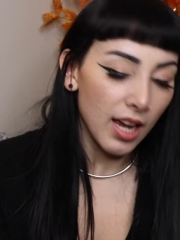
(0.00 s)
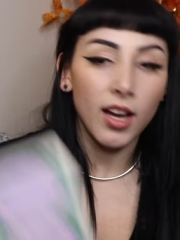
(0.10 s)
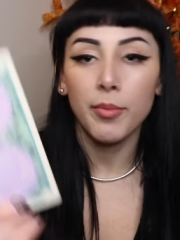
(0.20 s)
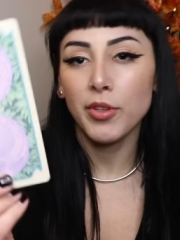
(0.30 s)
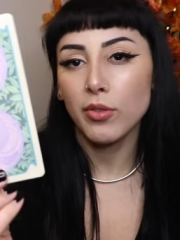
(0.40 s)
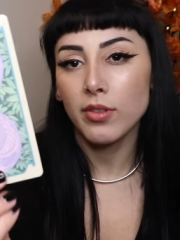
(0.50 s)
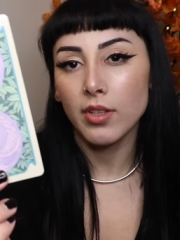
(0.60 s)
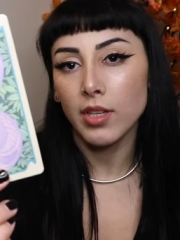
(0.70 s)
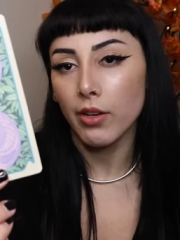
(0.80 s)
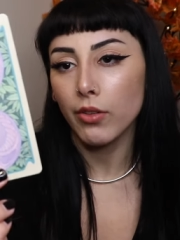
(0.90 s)
Um, this one's
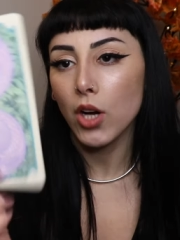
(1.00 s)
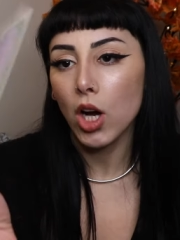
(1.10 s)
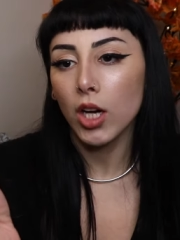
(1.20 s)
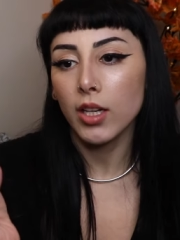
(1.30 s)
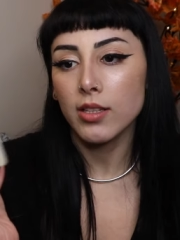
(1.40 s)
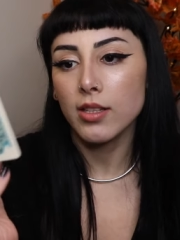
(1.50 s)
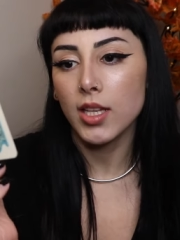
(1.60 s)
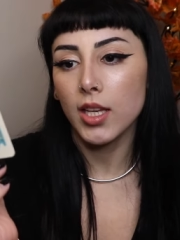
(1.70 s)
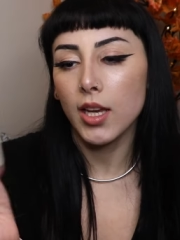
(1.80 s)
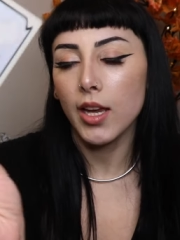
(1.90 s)
a tarot card. It's
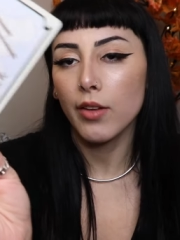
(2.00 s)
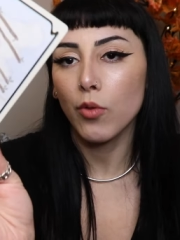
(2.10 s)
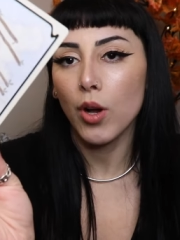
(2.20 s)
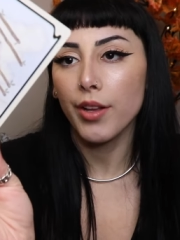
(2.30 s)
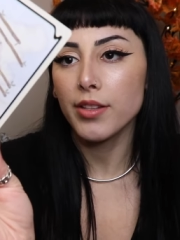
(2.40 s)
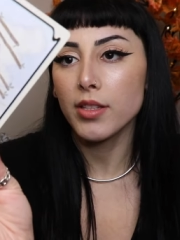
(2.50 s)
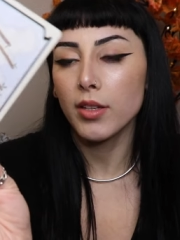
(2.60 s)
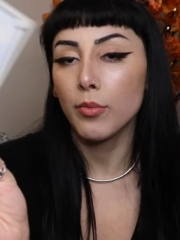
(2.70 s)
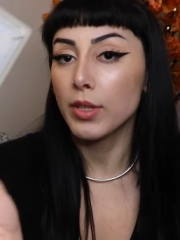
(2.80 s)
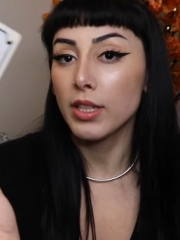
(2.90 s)
the Eight of Wands,
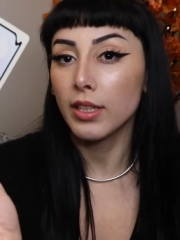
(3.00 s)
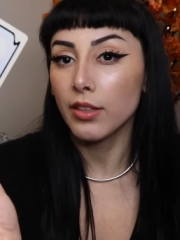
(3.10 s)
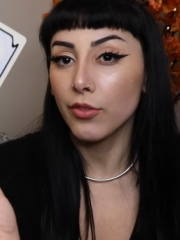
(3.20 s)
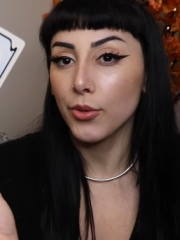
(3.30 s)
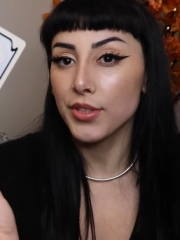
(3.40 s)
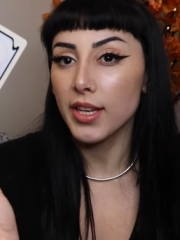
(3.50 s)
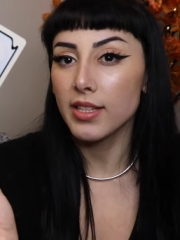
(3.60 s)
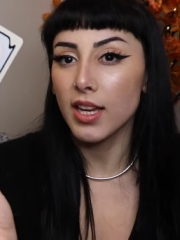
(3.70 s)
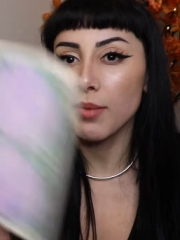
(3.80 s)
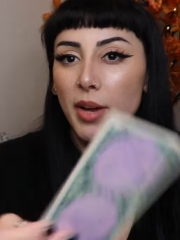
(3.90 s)
and we did get the
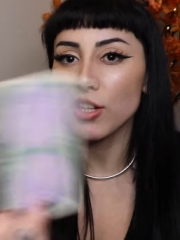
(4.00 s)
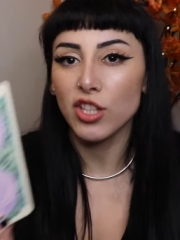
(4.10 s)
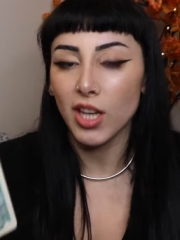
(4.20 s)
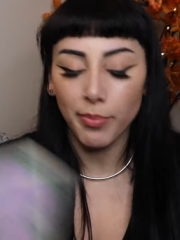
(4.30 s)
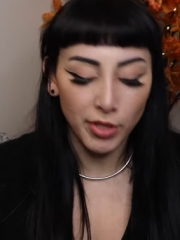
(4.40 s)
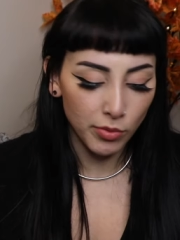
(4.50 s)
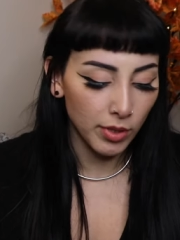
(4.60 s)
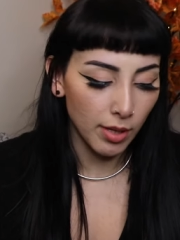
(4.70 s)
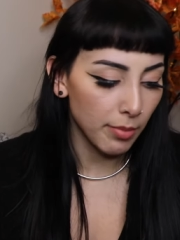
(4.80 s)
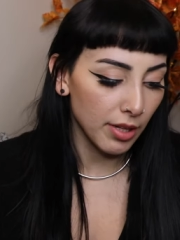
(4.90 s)
full-size deck, but I just kept this
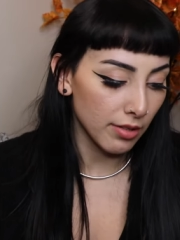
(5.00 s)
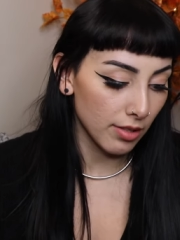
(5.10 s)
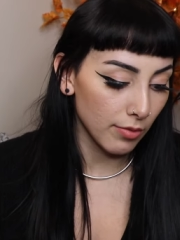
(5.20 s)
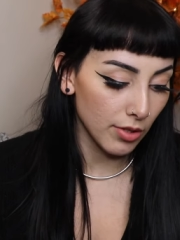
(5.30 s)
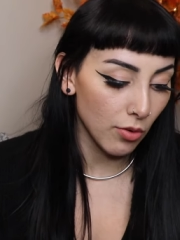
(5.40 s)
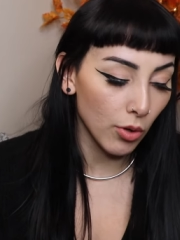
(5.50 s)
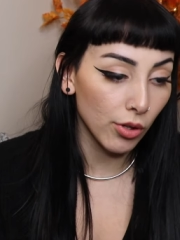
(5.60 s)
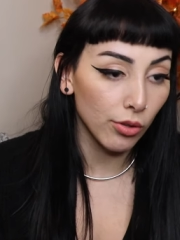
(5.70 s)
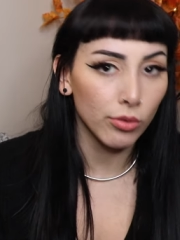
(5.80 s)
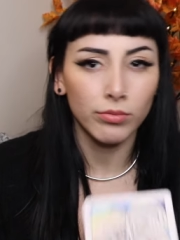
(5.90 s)
with them because it was an
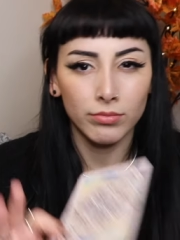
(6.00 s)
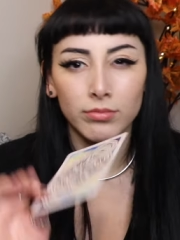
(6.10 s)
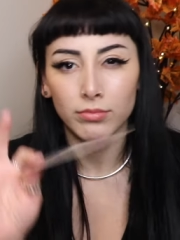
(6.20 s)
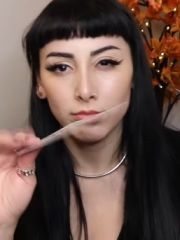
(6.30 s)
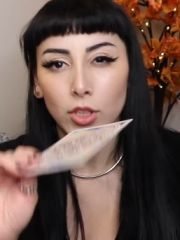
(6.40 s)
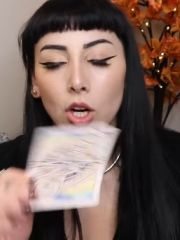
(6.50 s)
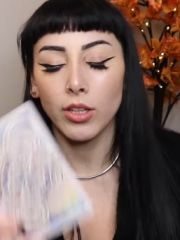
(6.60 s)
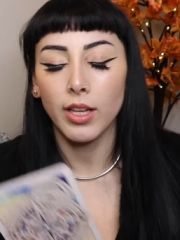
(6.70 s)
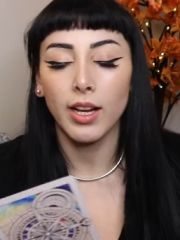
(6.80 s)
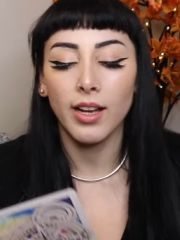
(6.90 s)
Oracle
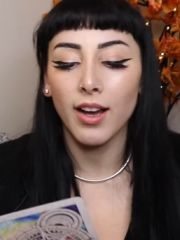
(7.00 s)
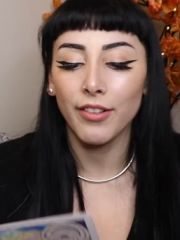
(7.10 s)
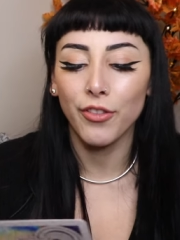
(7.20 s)
card that I got